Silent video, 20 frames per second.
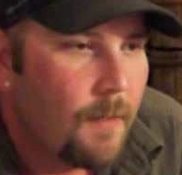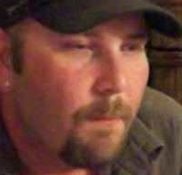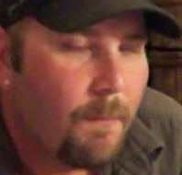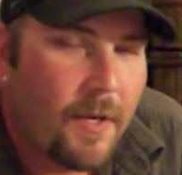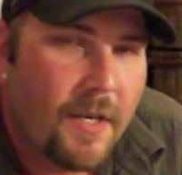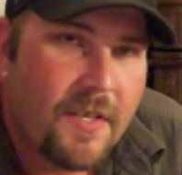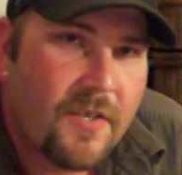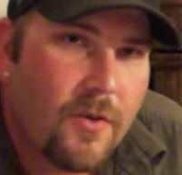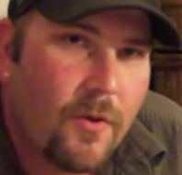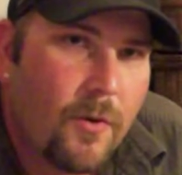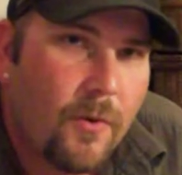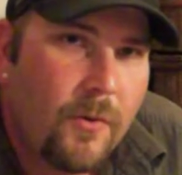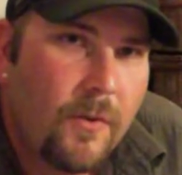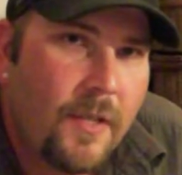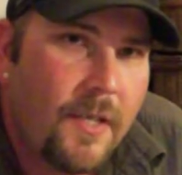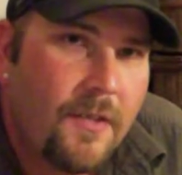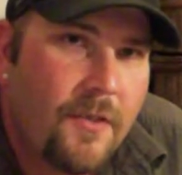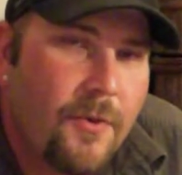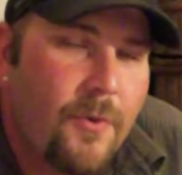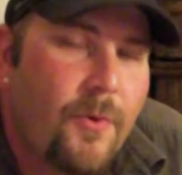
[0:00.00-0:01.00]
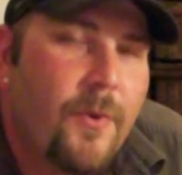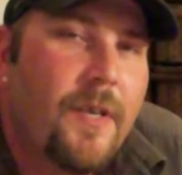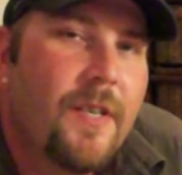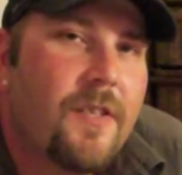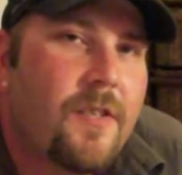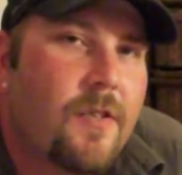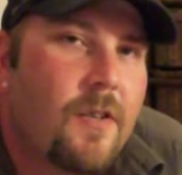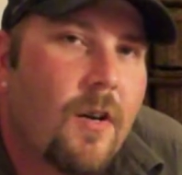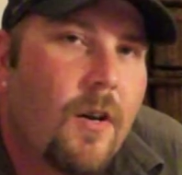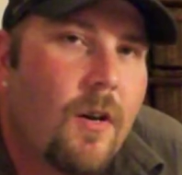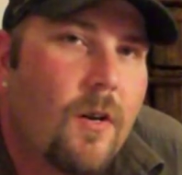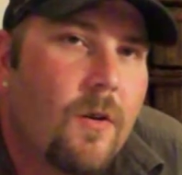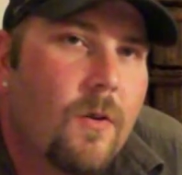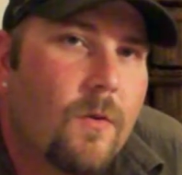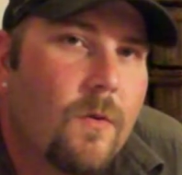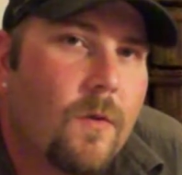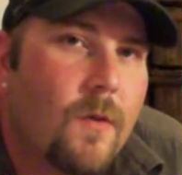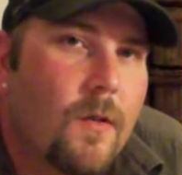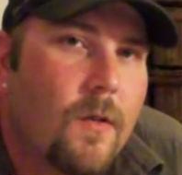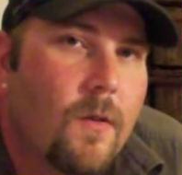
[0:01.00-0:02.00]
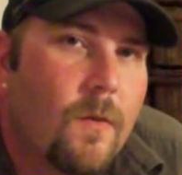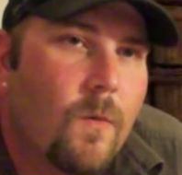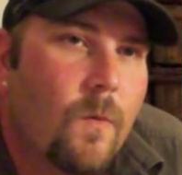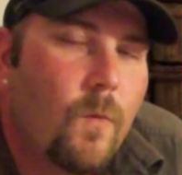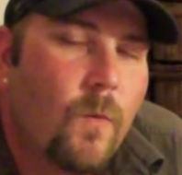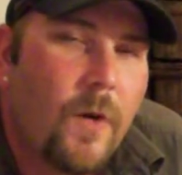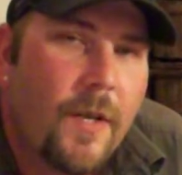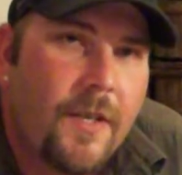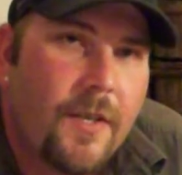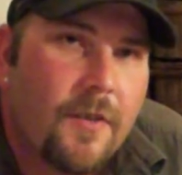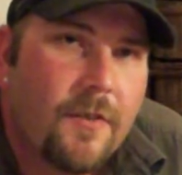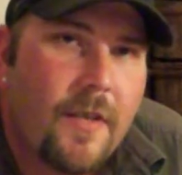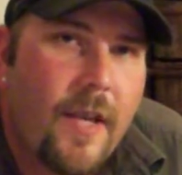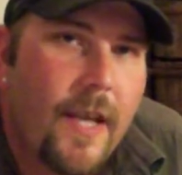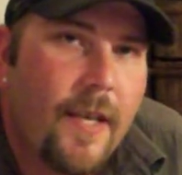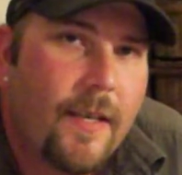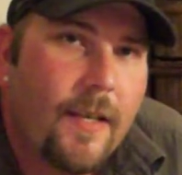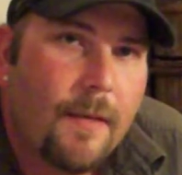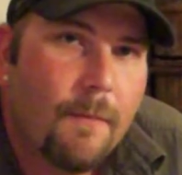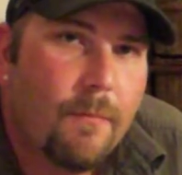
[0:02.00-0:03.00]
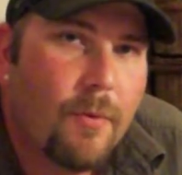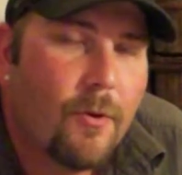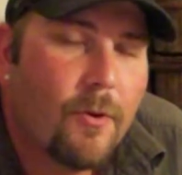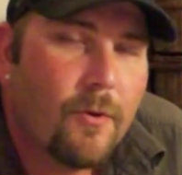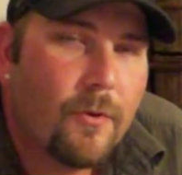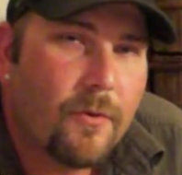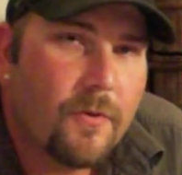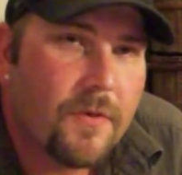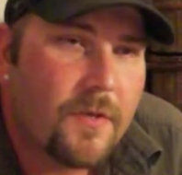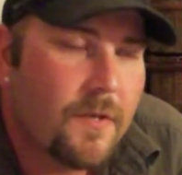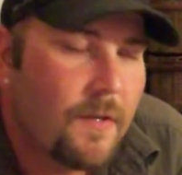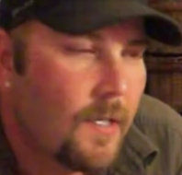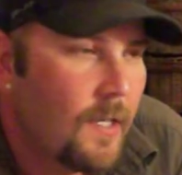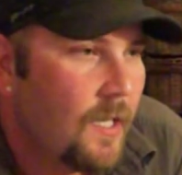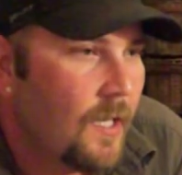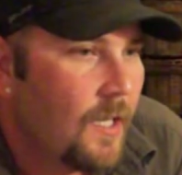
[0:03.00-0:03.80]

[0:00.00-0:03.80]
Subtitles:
but it's only doing so when you're taking pulls.